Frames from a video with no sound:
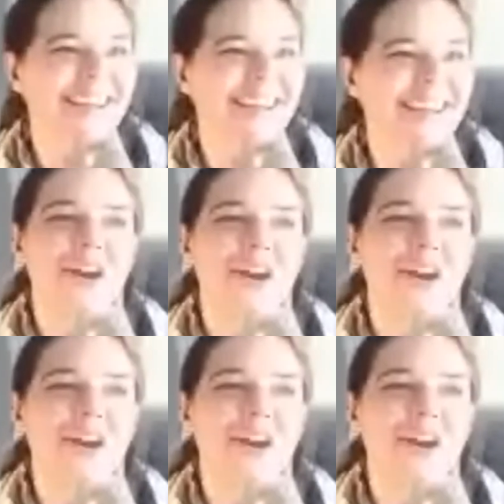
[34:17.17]
Sorry,
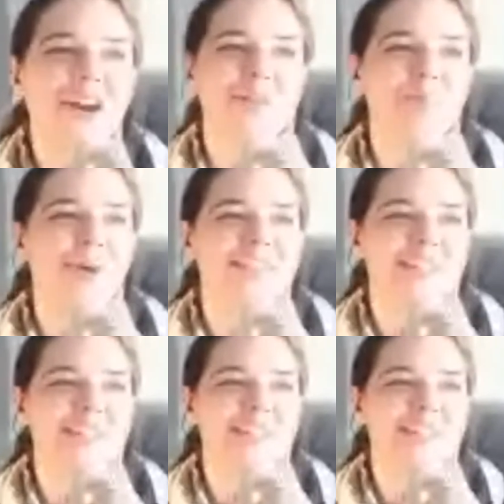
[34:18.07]
I just went to
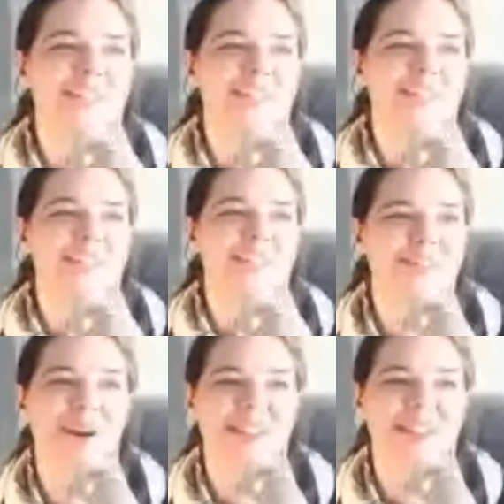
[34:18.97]
Project Pluto, and
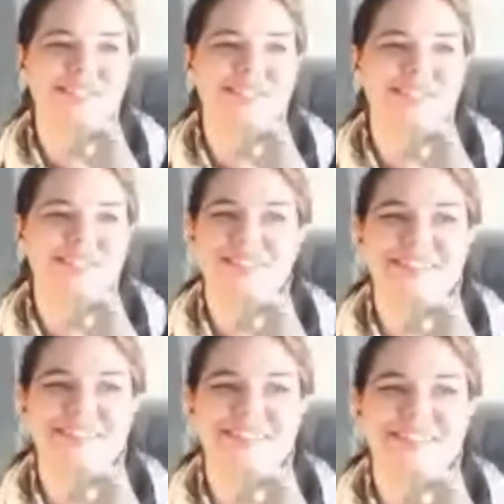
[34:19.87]
one of the searches
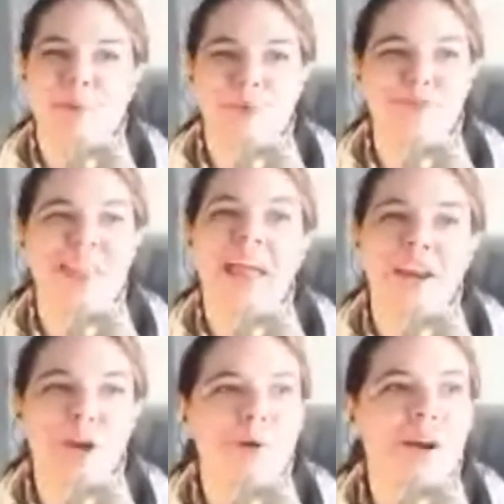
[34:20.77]
came up with
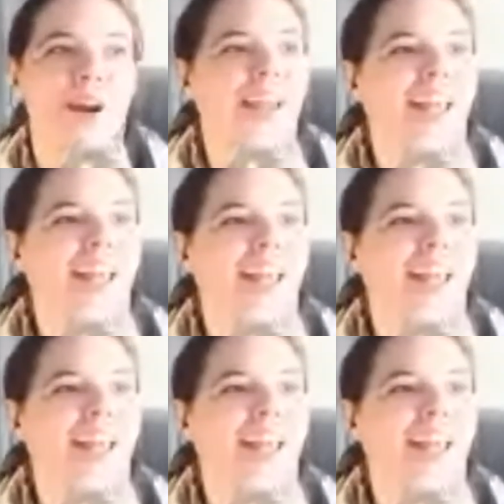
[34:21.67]
flying crowbar.